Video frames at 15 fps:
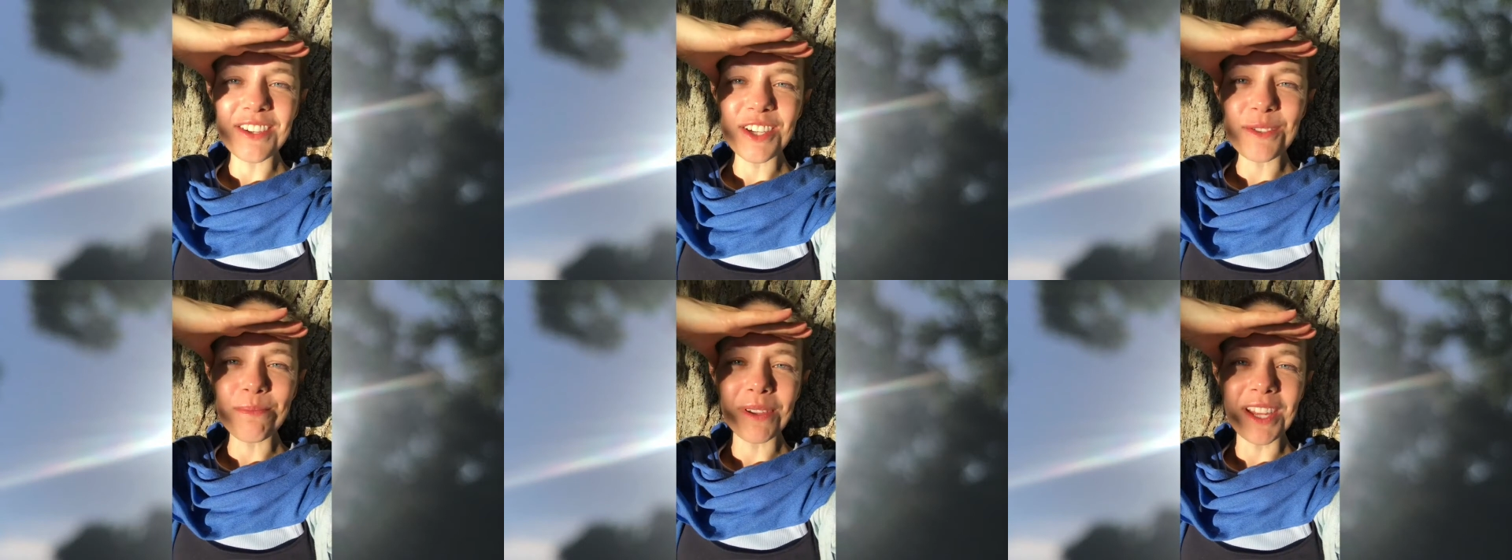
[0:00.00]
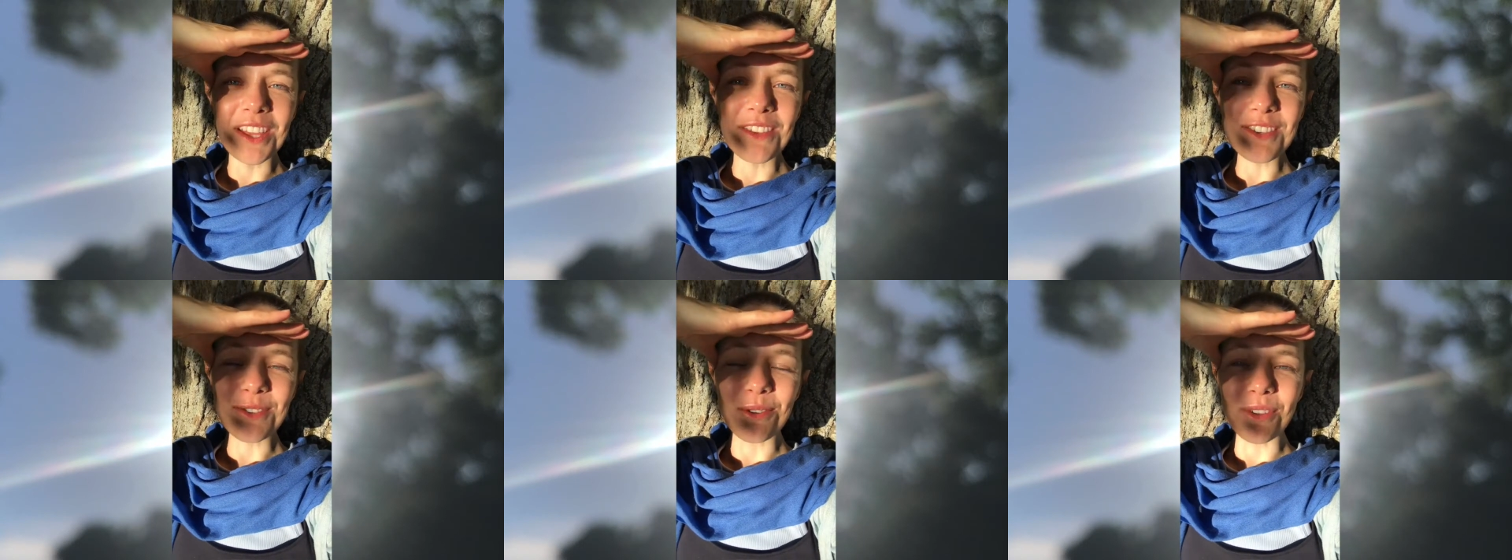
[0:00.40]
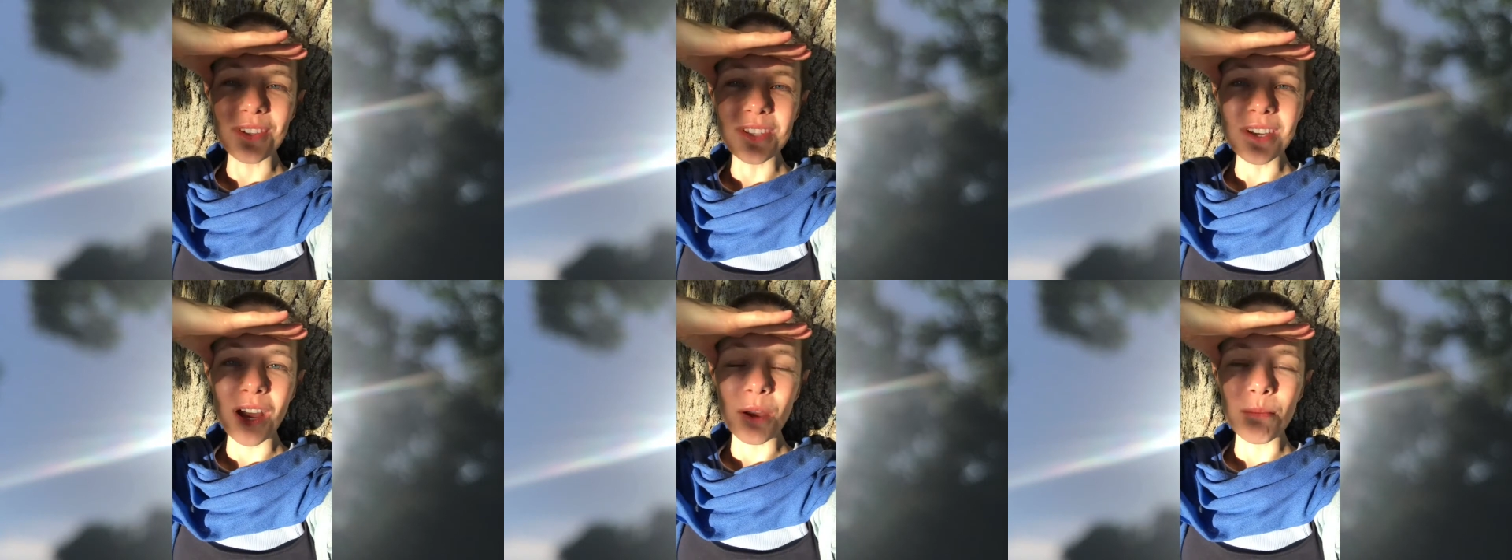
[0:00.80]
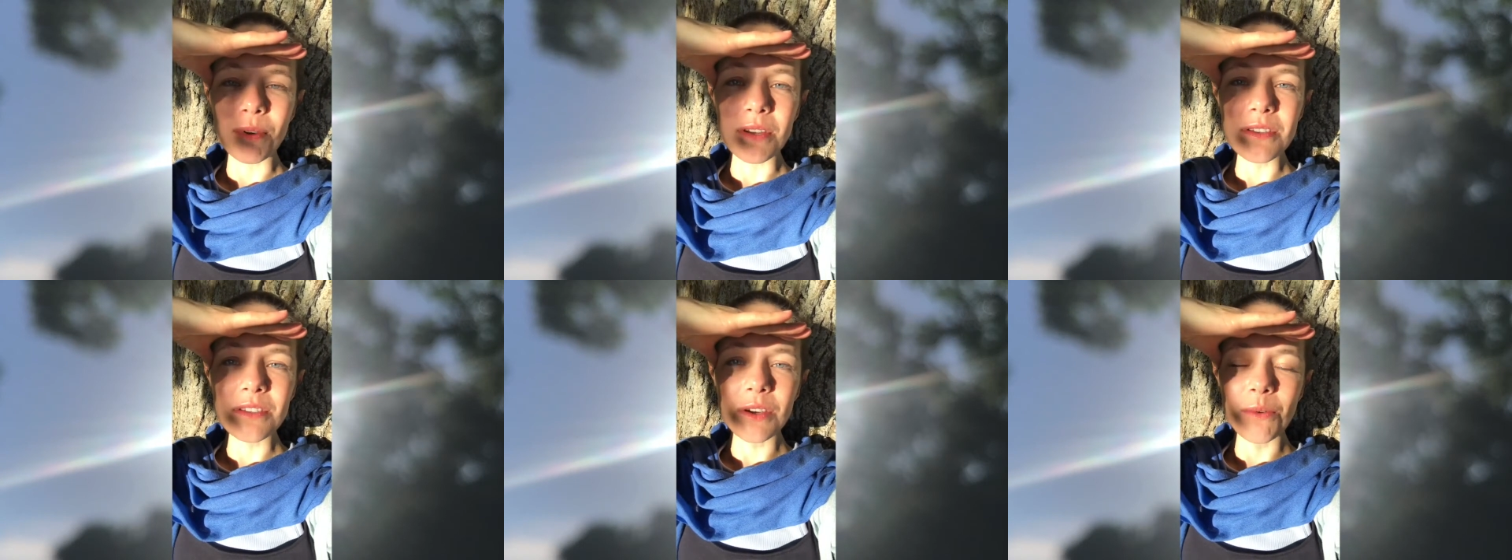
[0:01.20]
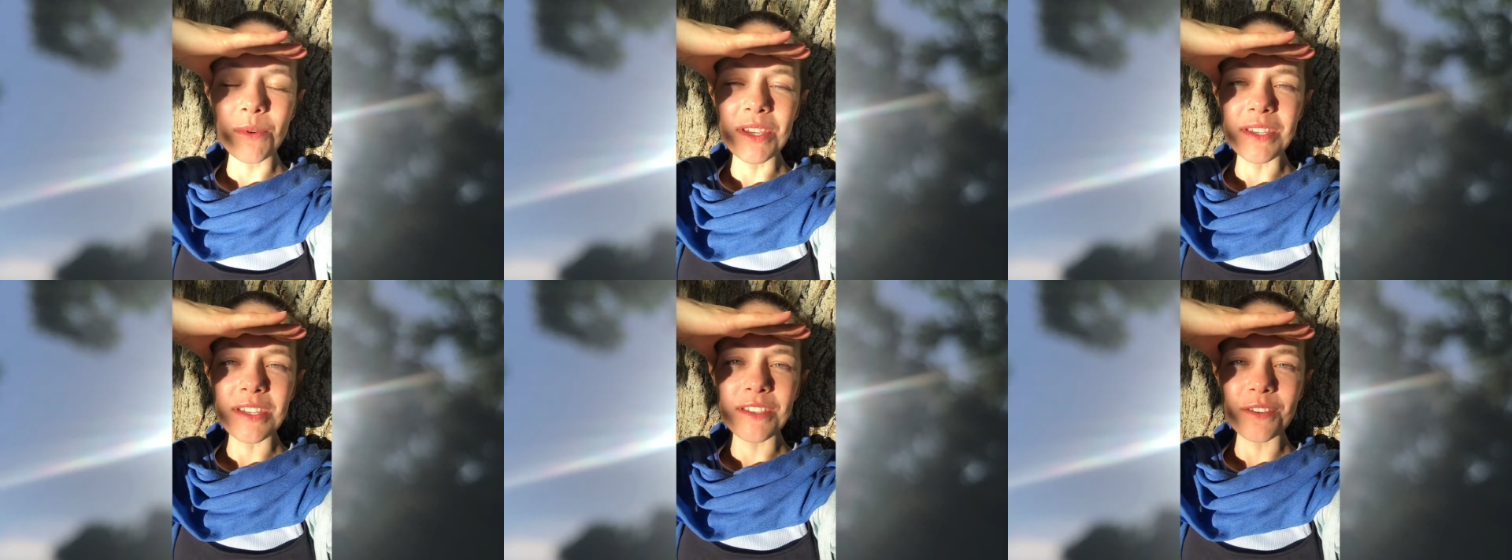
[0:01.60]
she's beneath us all the time, but it's so
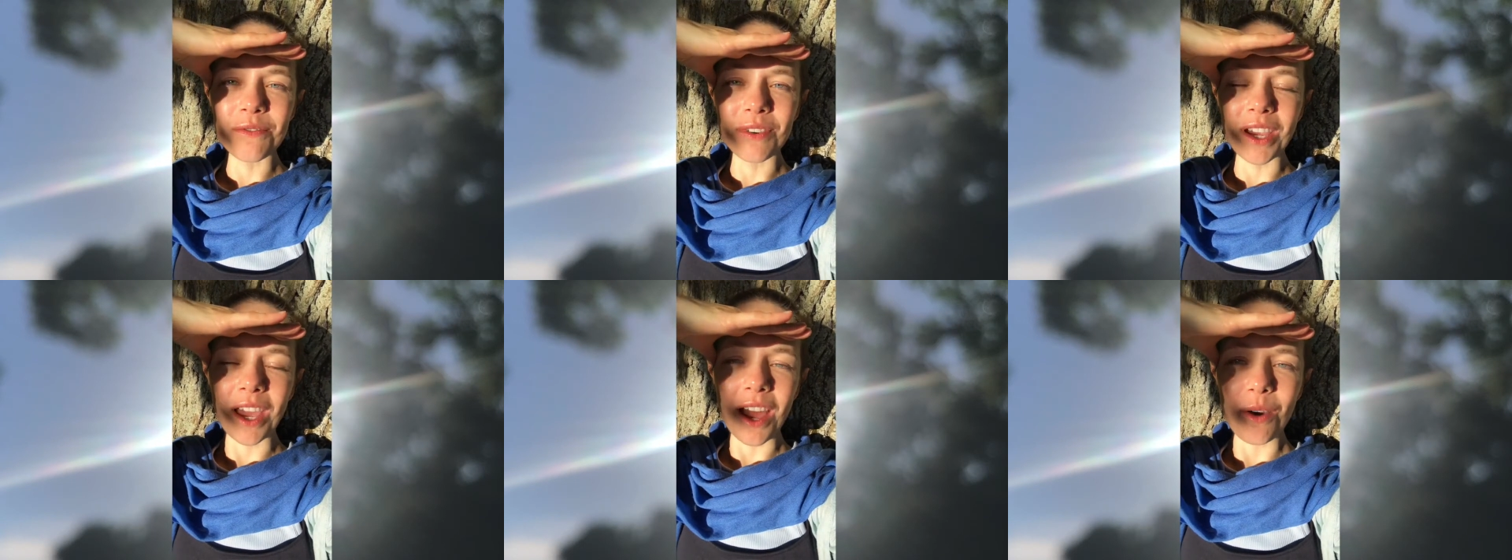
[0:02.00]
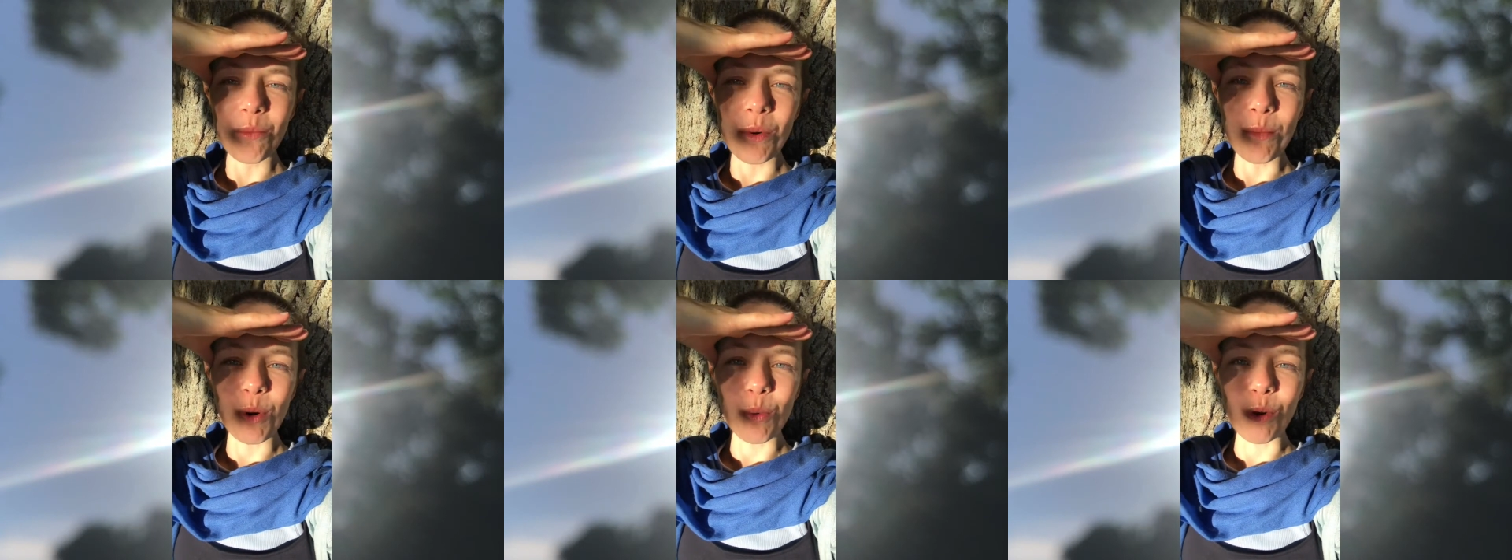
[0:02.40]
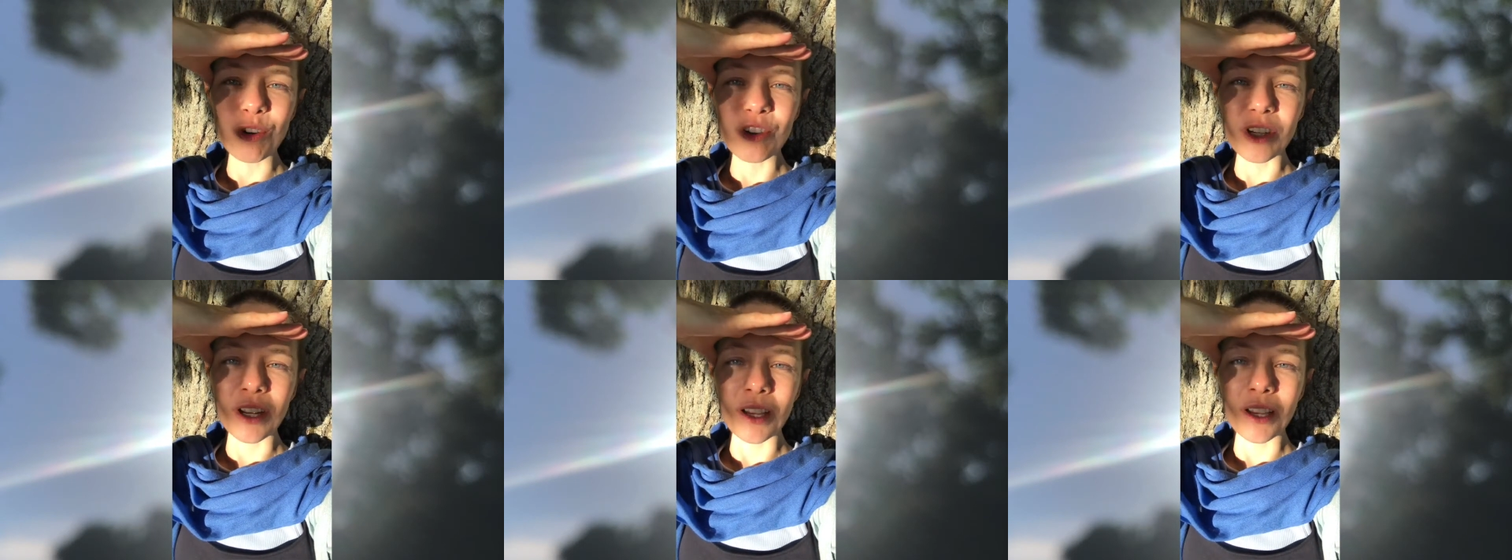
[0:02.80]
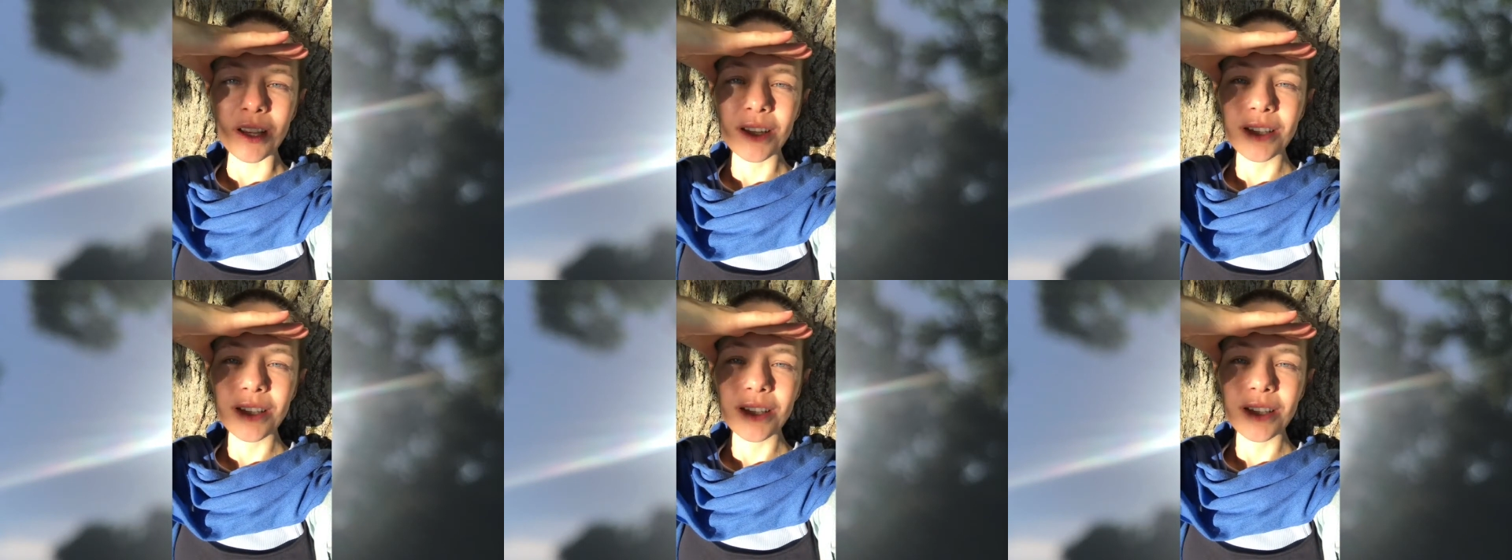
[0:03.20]
easy to forget when we're rushing.